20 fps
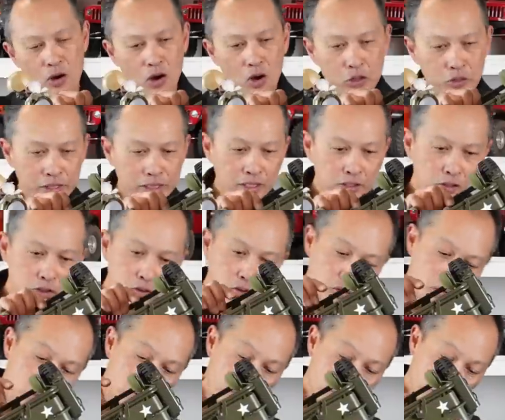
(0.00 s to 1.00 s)
all you need to
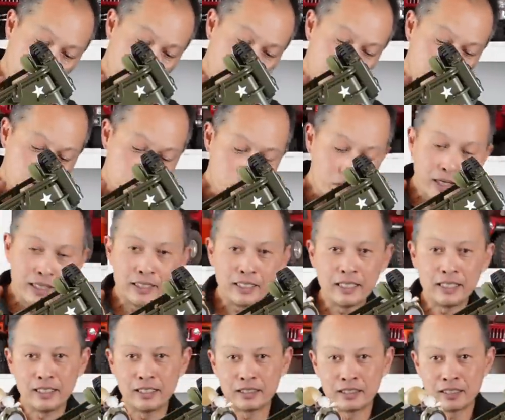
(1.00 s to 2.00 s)
do is right
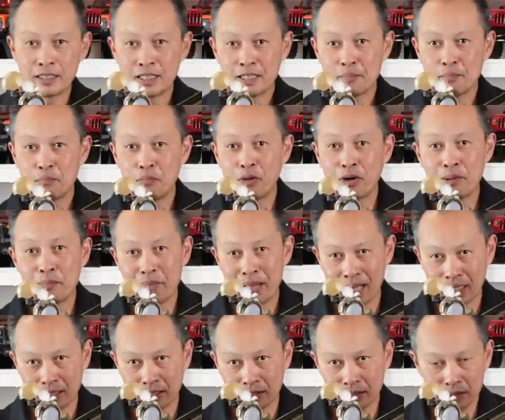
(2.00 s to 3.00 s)
here, put a
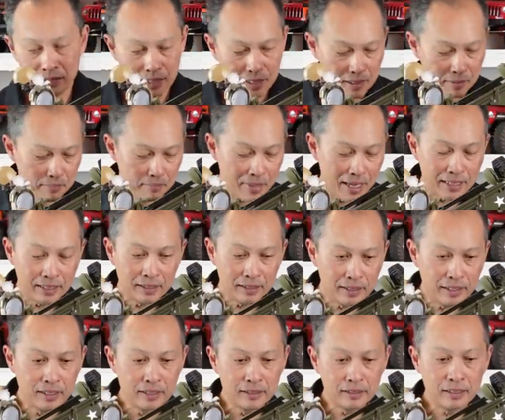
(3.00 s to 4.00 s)
magnet. Magnet
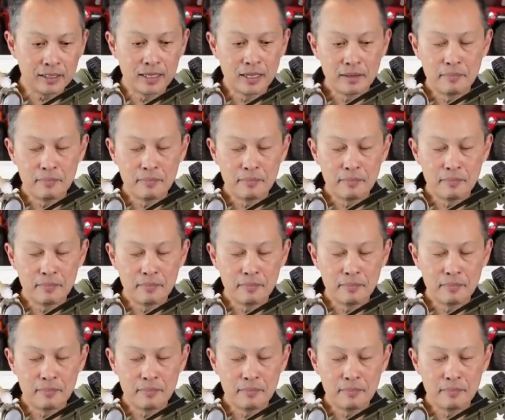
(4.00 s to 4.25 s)
here,